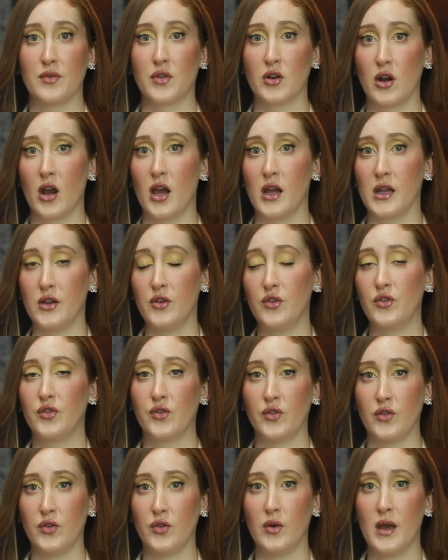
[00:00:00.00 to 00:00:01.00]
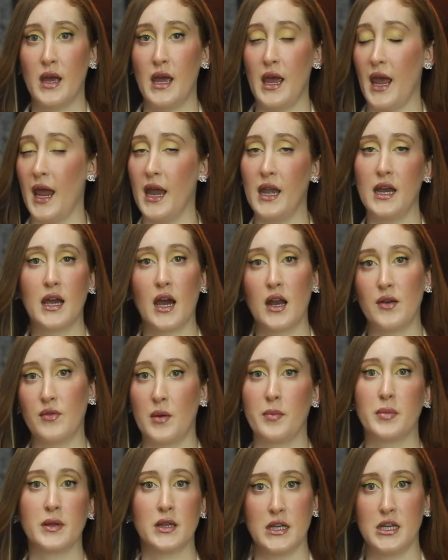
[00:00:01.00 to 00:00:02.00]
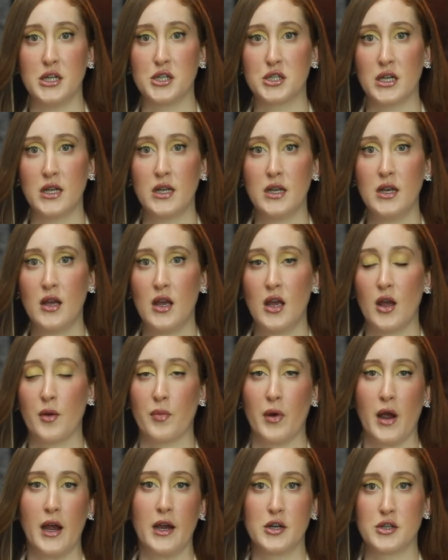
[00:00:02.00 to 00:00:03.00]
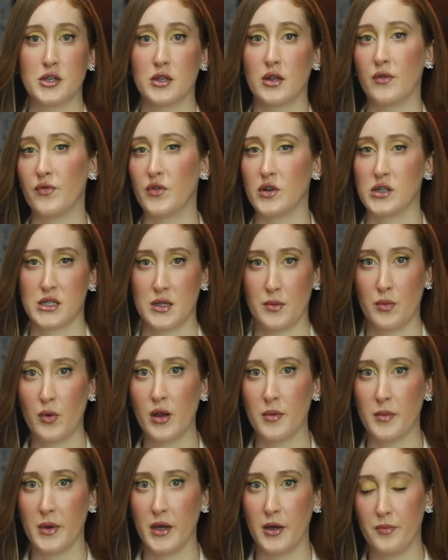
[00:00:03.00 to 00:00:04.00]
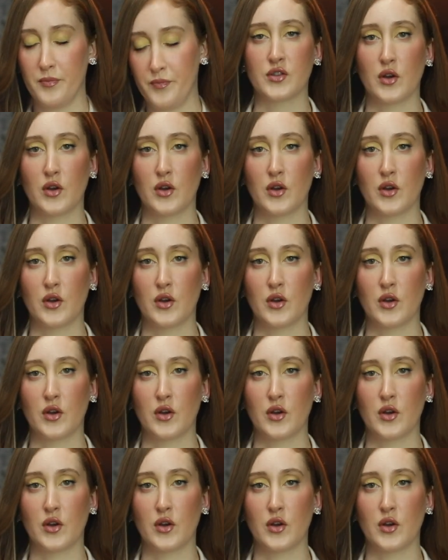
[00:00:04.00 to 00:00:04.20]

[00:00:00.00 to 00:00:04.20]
if they're not used to any kind of epilation prior to their first appointment.